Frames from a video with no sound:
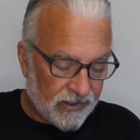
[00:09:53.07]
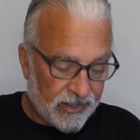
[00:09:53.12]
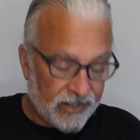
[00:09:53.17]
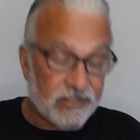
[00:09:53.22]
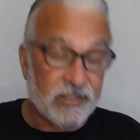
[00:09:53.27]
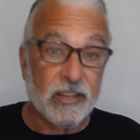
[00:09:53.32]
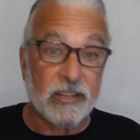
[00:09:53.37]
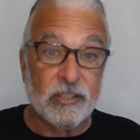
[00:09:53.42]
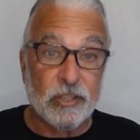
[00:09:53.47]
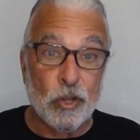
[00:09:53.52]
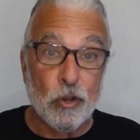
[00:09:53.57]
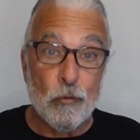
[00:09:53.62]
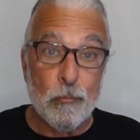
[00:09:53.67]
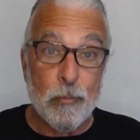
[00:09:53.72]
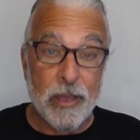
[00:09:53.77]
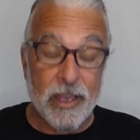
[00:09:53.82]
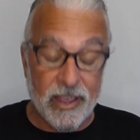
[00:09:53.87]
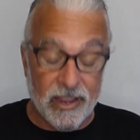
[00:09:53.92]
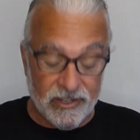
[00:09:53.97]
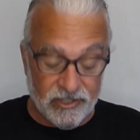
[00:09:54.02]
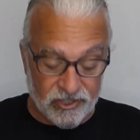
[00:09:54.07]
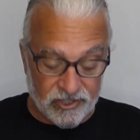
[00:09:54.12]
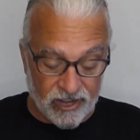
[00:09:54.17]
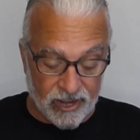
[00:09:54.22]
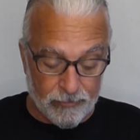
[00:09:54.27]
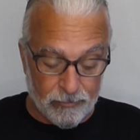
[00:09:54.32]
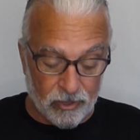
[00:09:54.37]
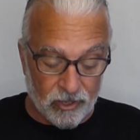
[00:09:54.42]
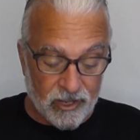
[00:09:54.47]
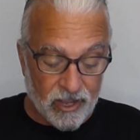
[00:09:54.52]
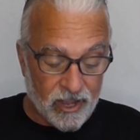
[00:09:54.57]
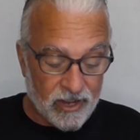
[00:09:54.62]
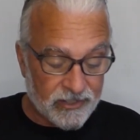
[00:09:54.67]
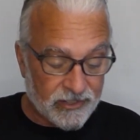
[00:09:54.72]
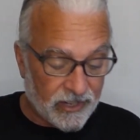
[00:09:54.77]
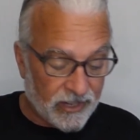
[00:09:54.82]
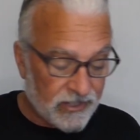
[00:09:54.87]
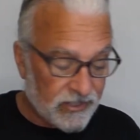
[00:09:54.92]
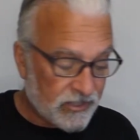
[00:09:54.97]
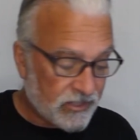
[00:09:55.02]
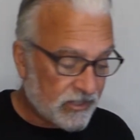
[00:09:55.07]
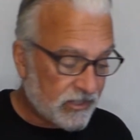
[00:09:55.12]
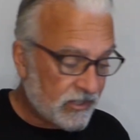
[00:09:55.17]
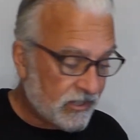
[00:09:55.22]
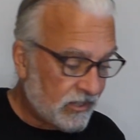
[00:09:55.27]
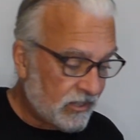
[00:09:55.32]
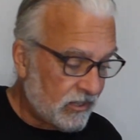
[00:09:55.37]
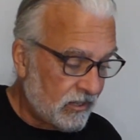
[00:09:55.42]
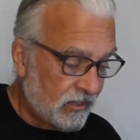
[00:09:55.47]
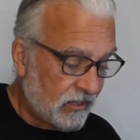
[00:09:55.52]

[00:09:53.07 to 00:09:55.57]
It's a 2-page table of contents.